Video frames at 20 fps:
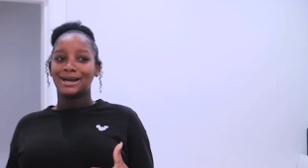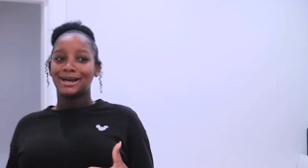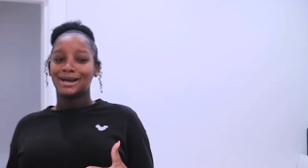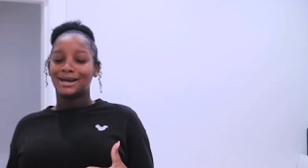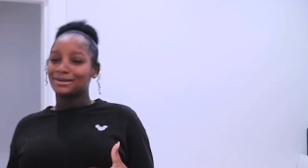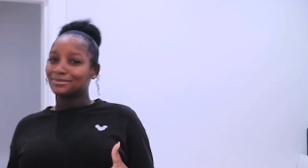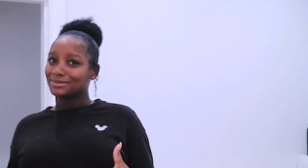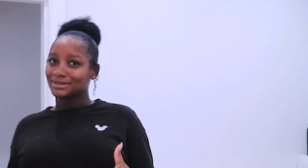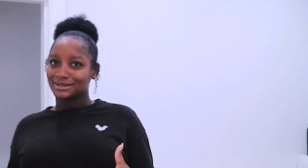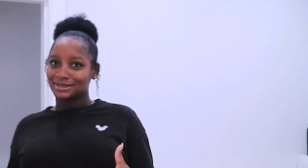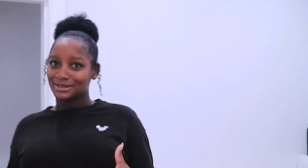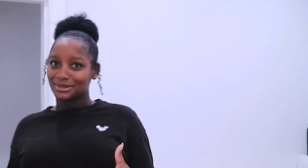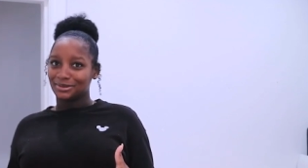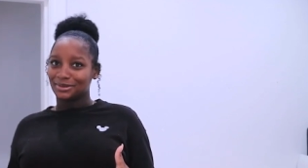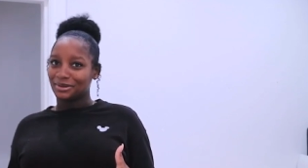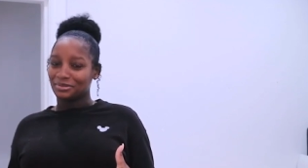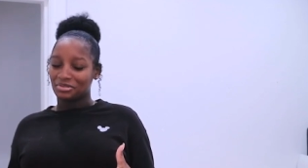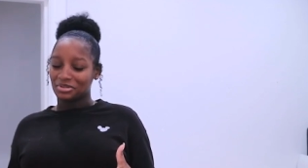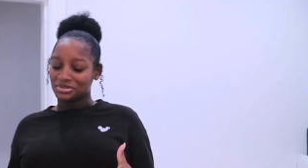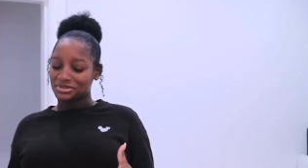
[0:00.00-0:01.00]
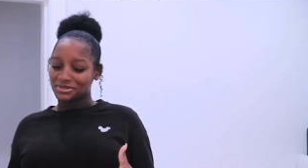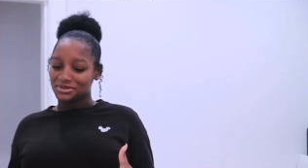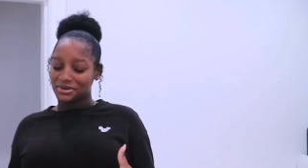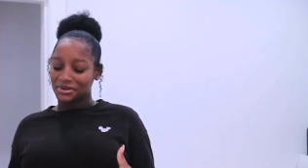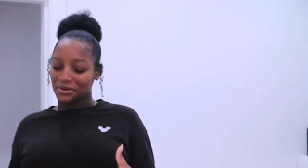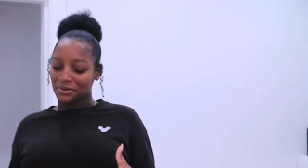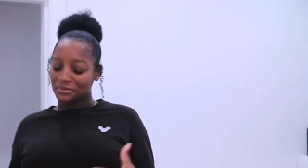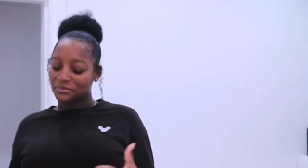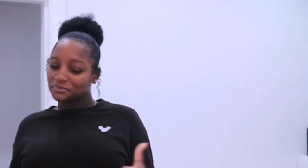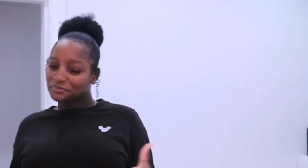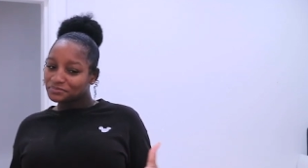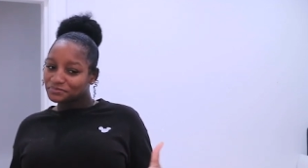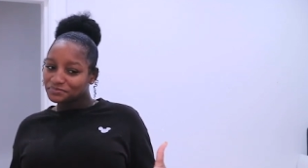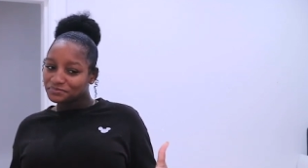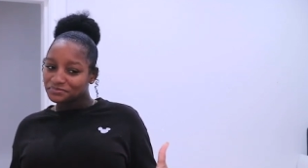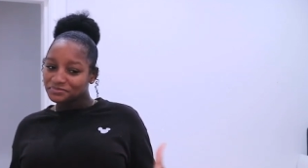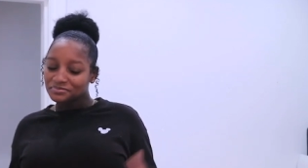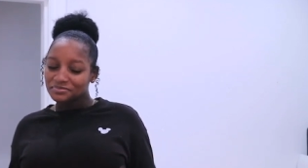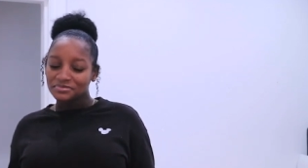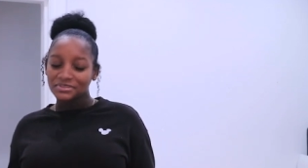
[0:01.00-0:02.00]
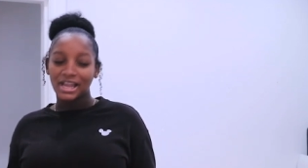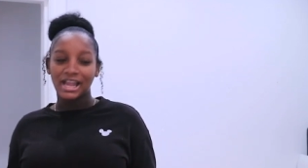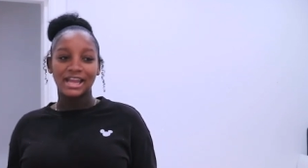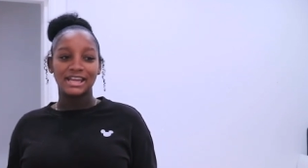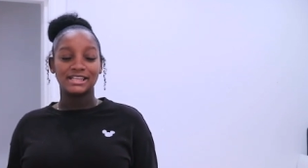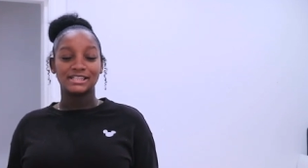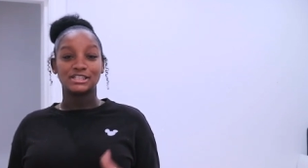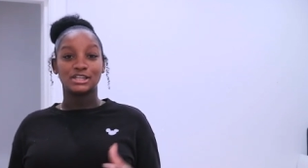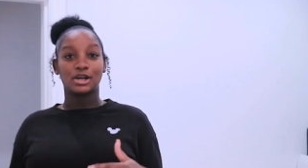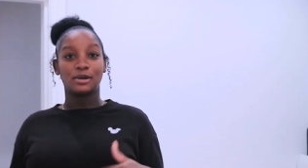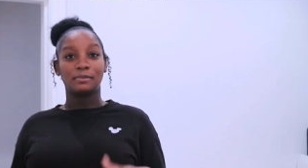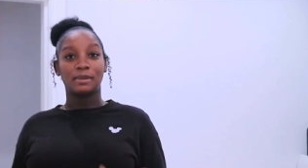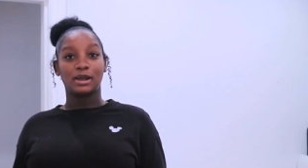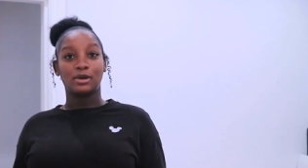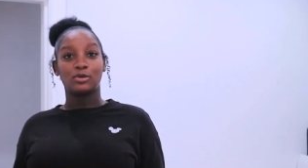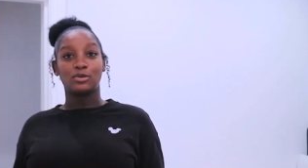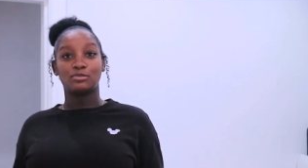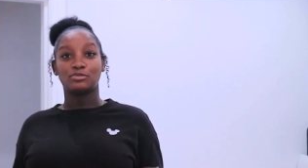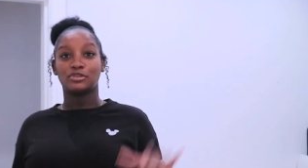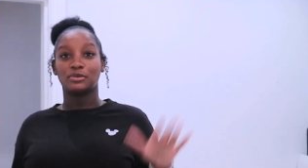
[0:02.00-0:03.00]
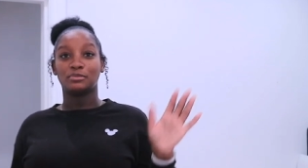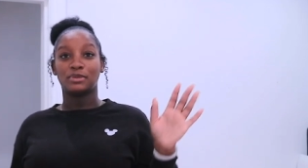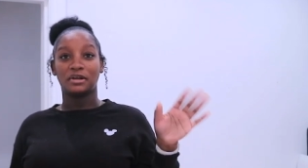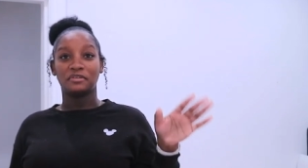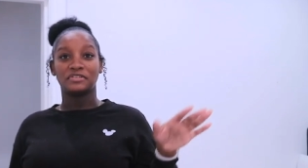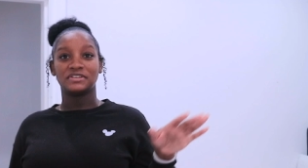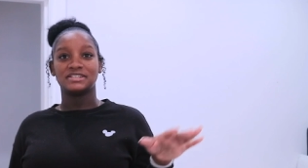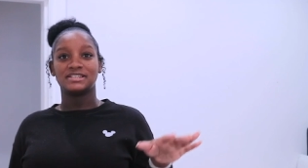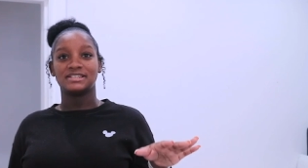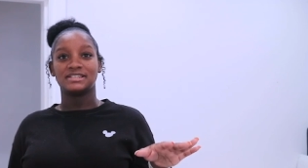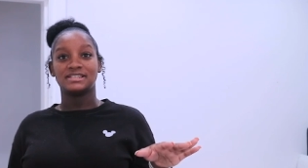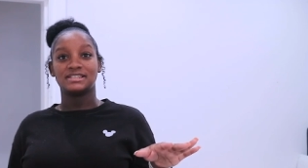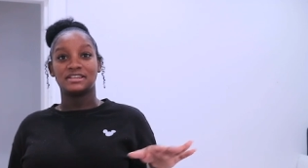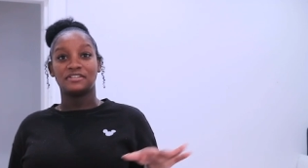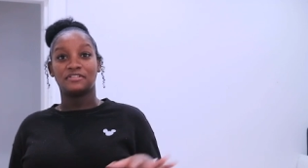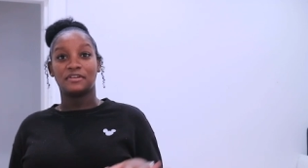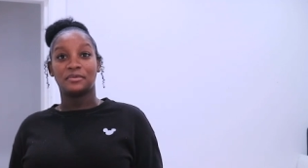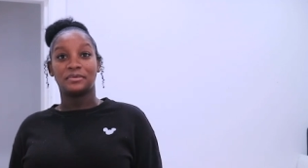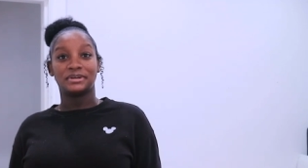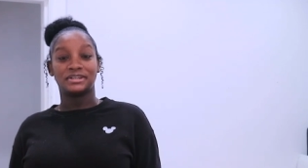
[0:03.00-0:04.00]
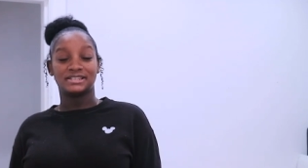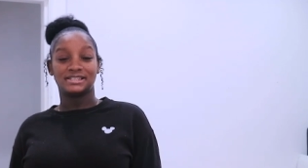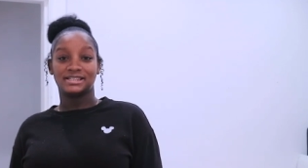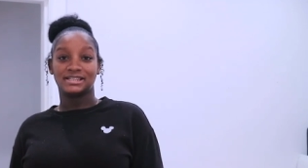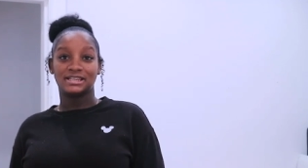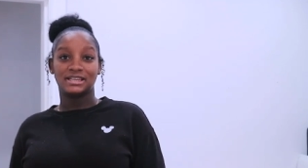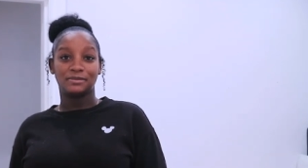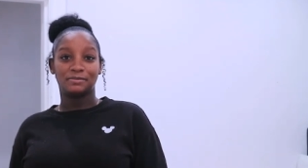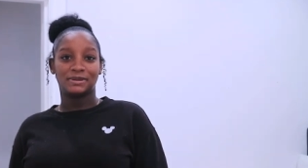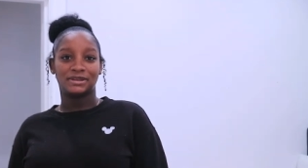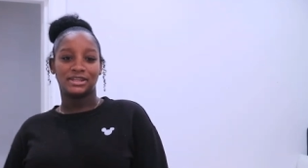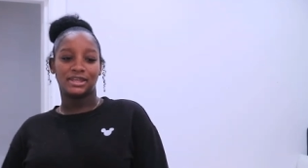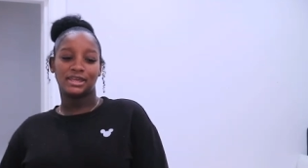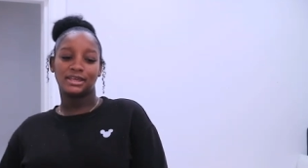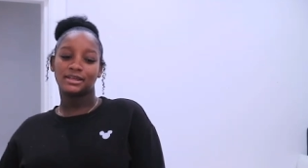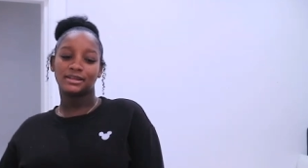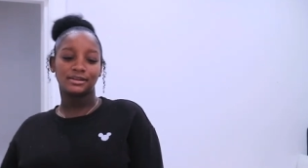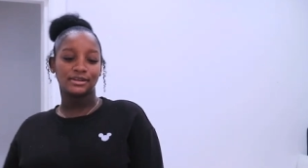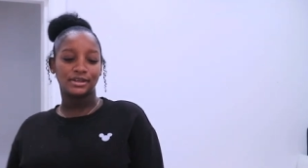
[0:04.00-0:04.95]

I don't really know how that's gonna go. I need to come back home from breakfast and see if I want to sleep and like,